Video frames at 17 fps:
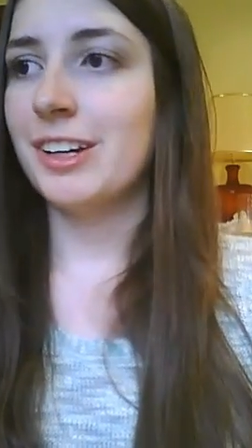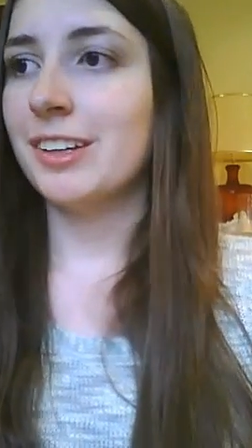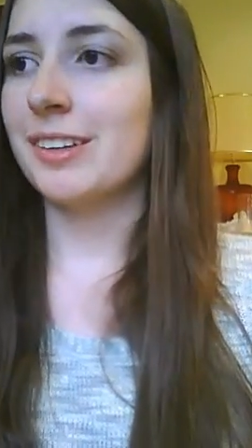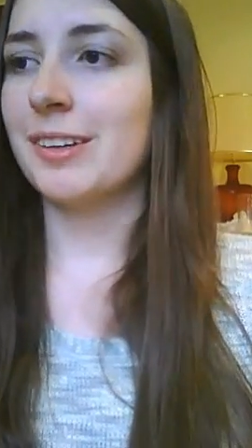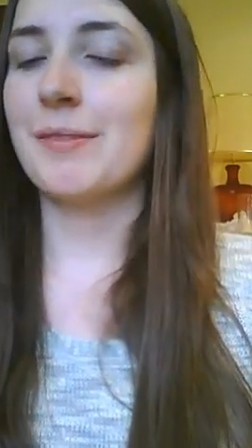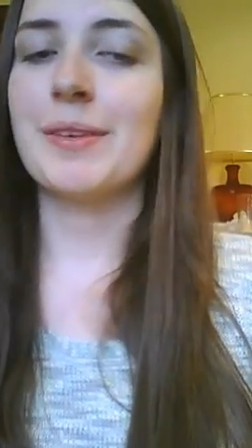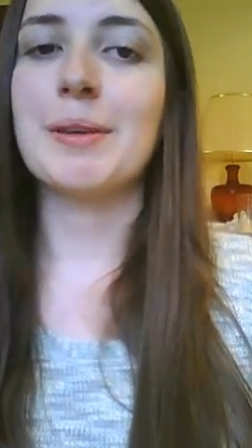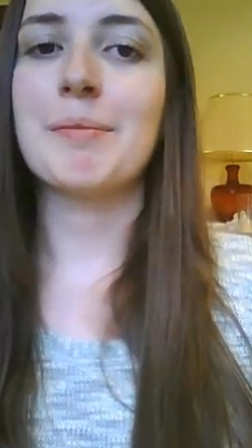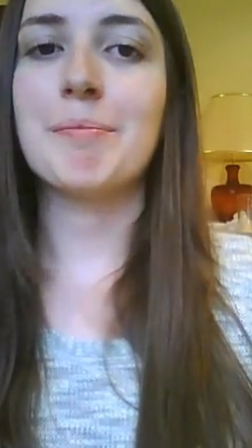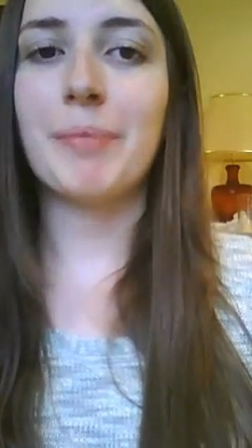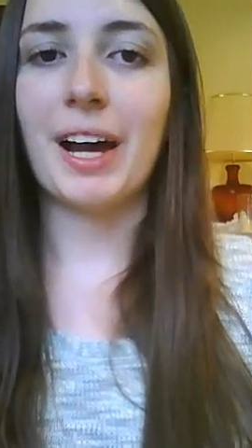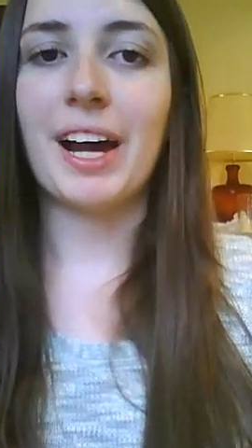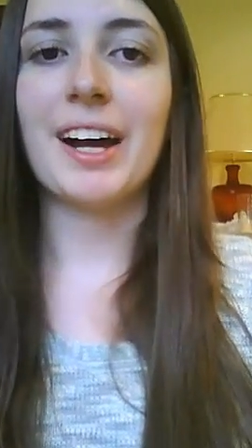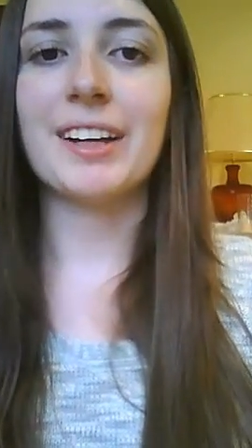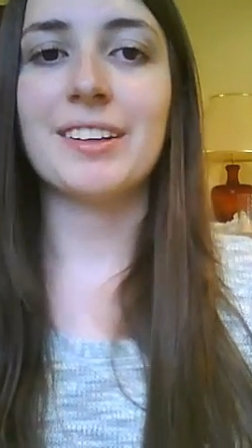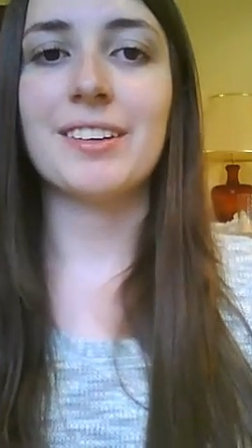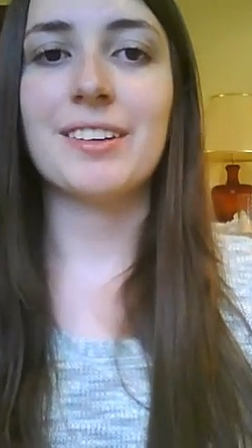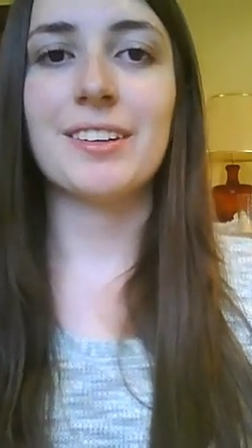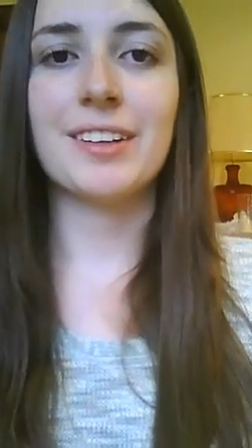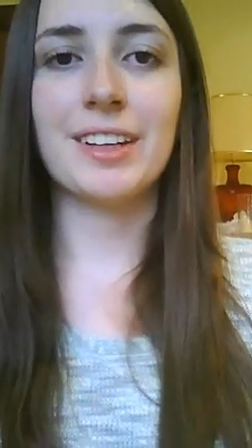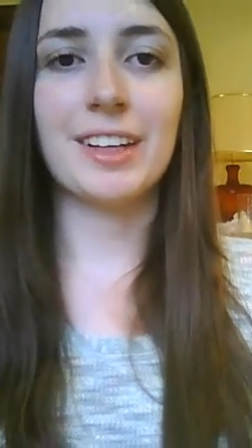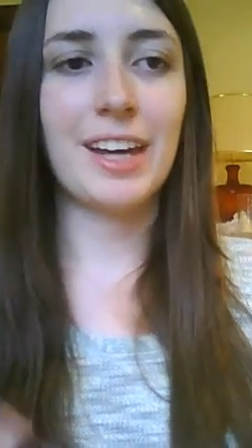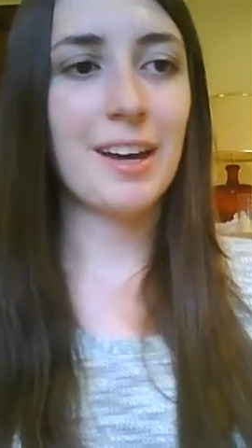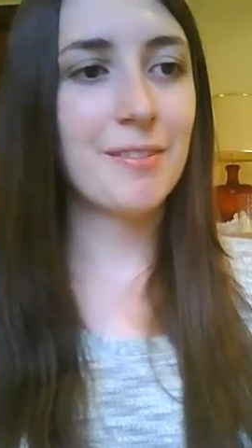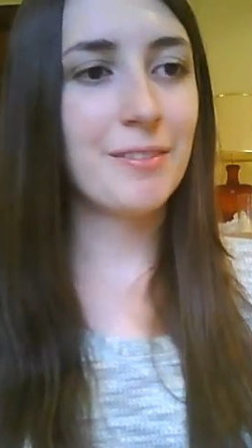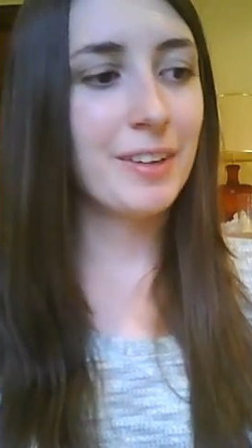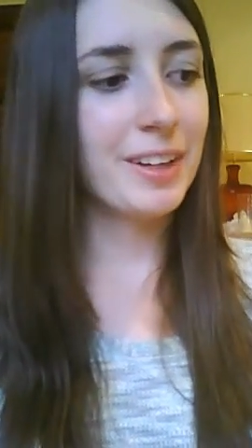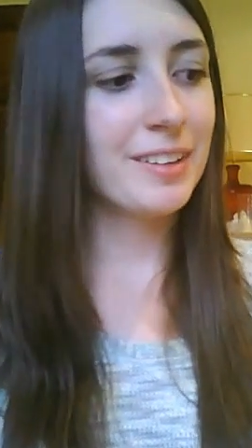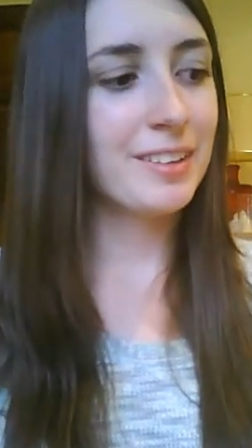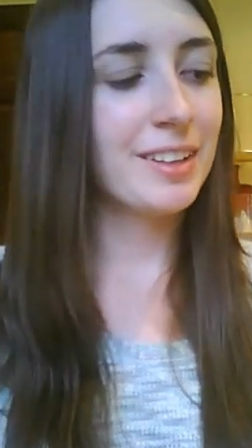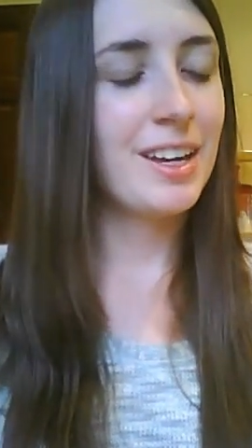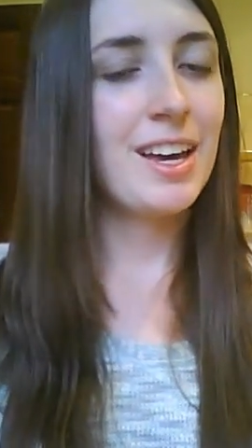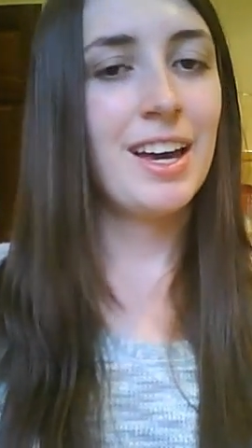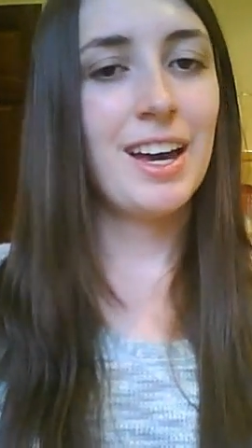something bad to get this
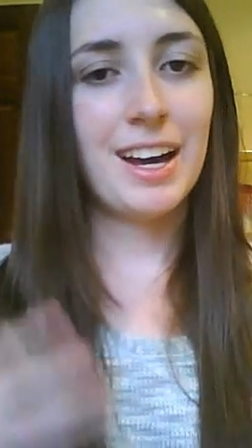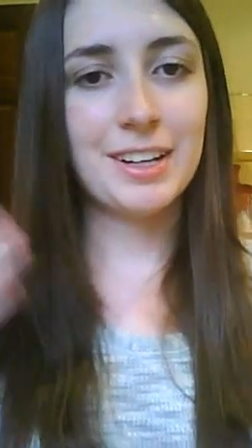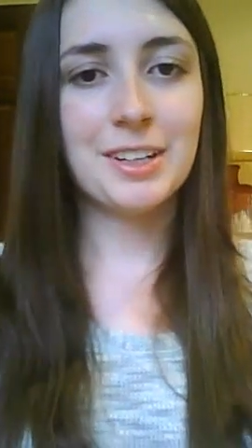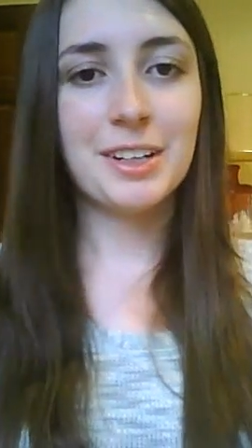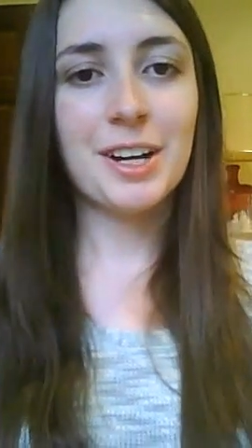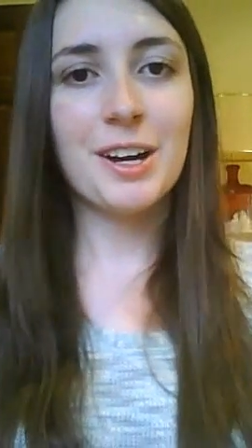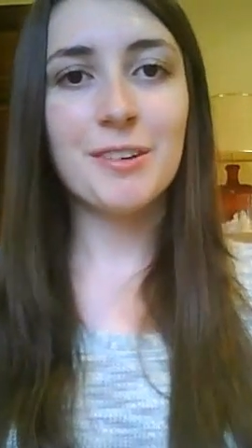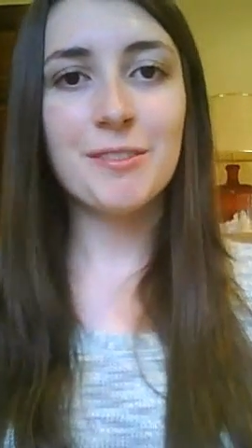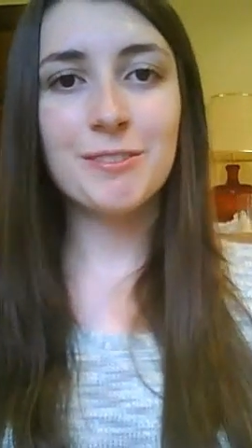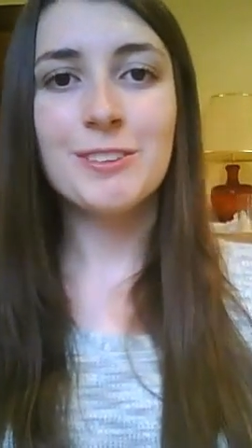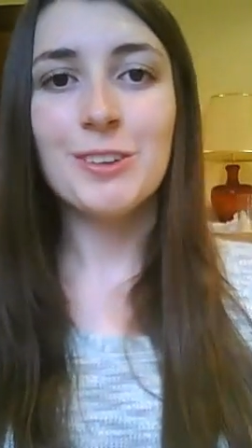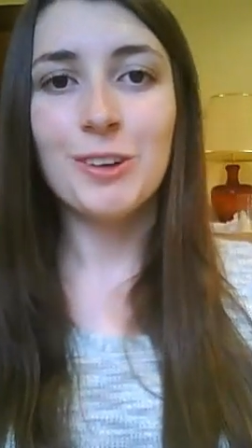and you're kind of